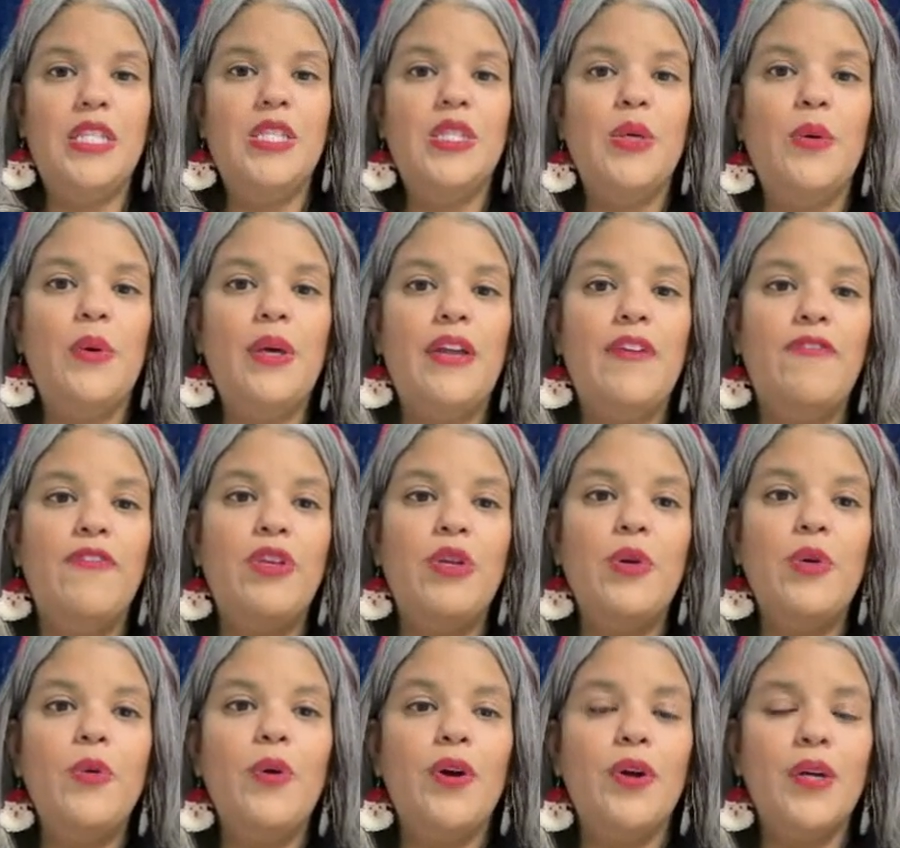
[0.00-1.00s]
So if
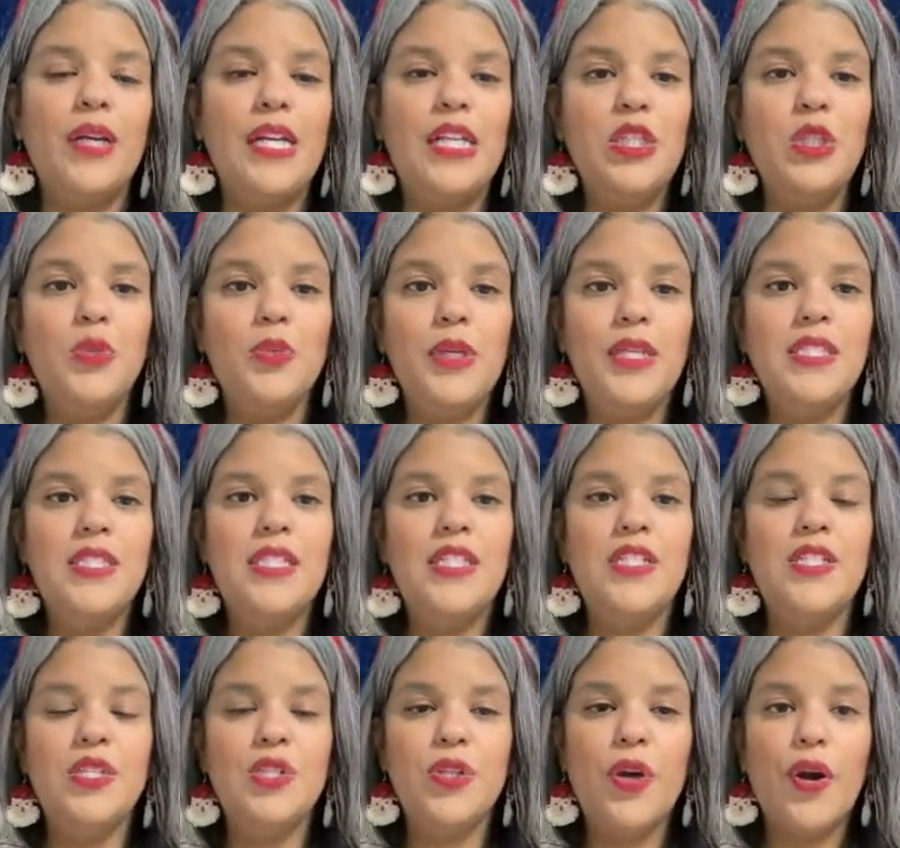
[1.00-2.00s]
you are interested
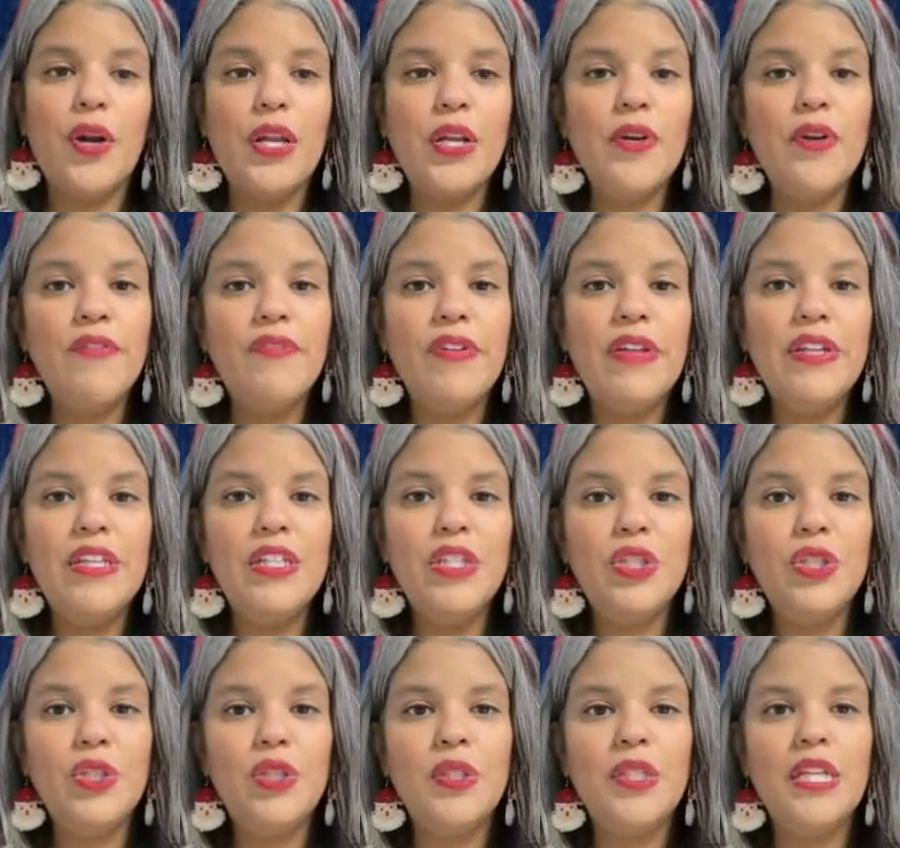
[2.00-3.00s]
in starting your fitness
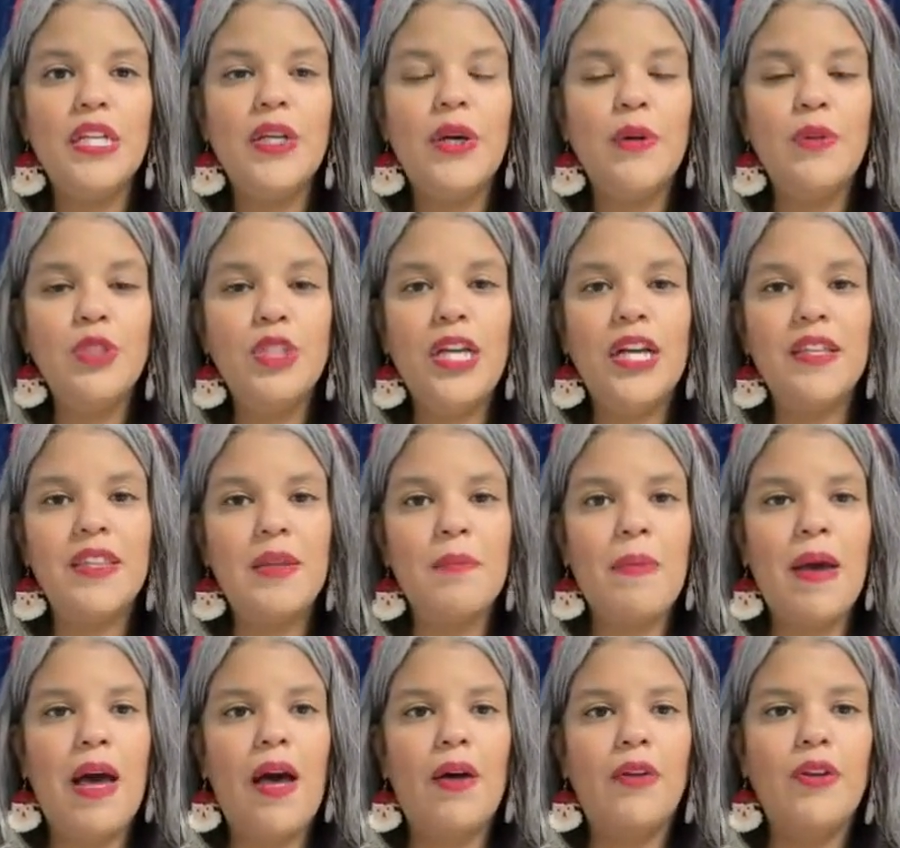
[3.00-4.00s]
journey, go check them
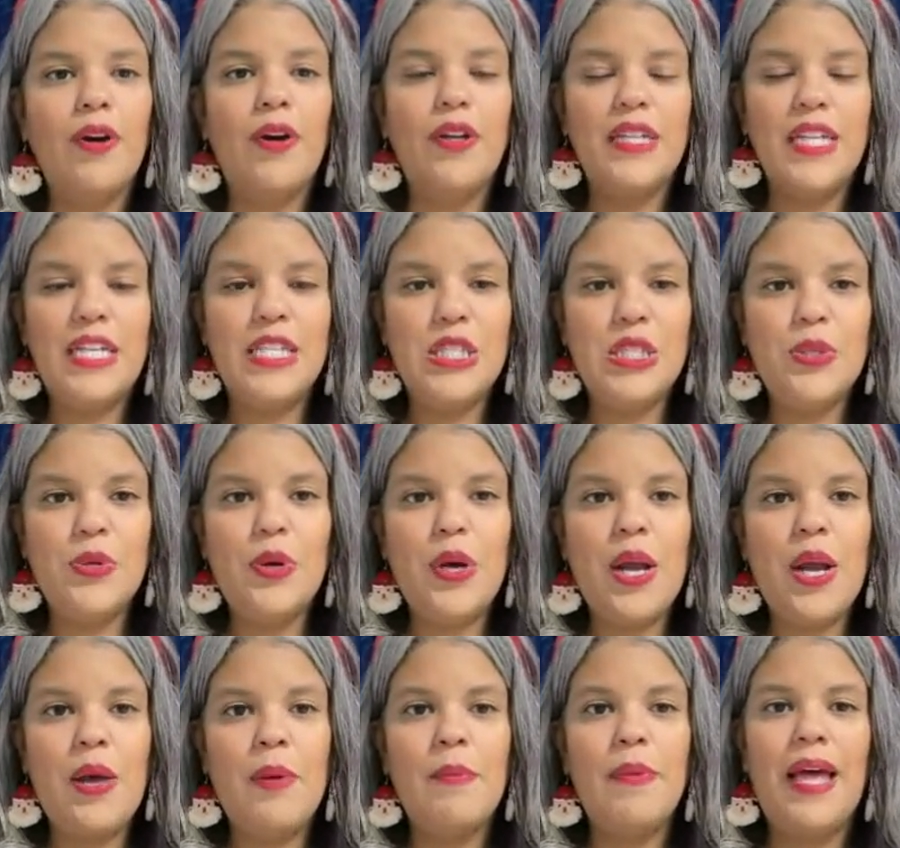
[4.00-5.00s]
out on
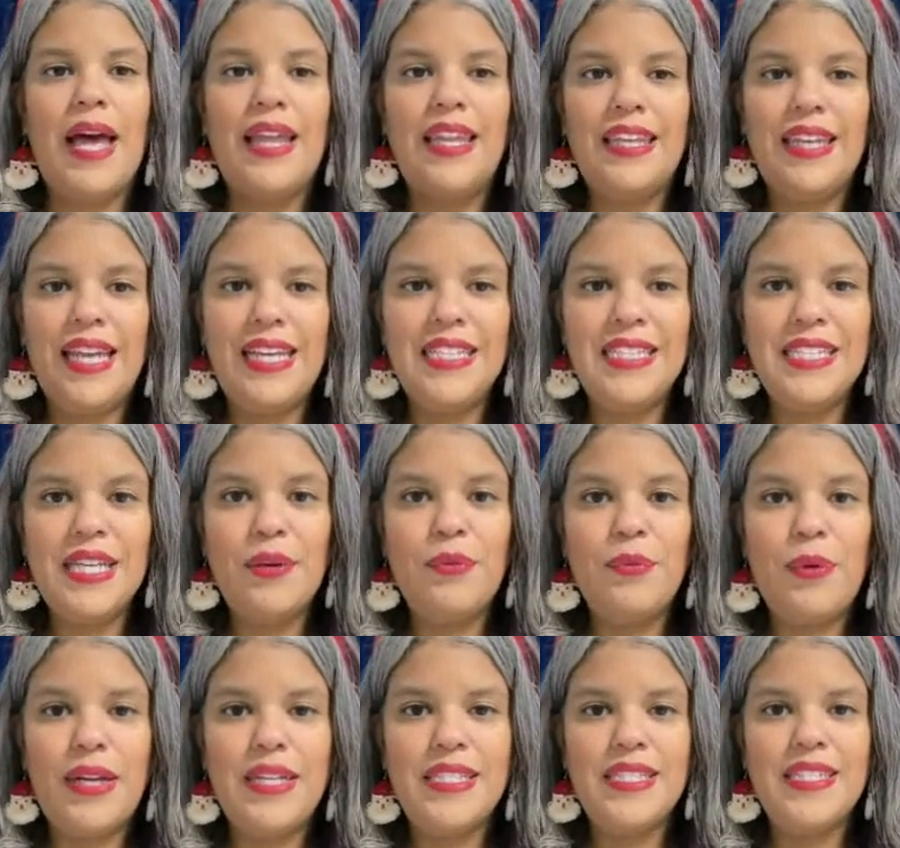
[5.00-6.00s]
Instagram at Let's Get
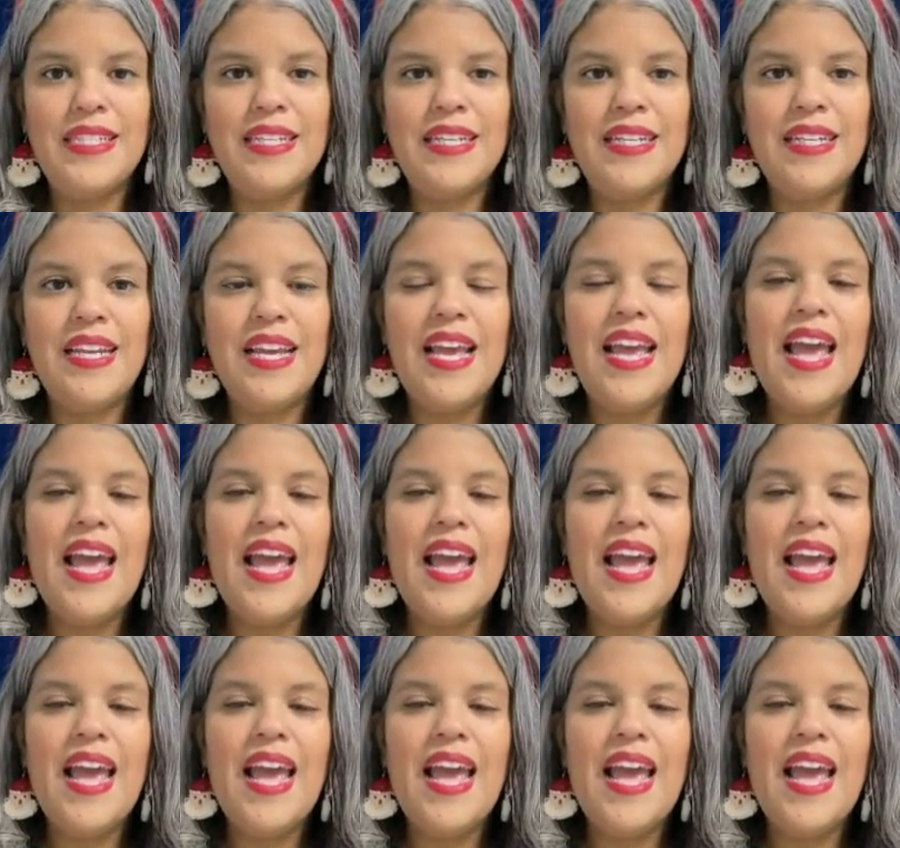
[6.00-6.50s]
Waisted.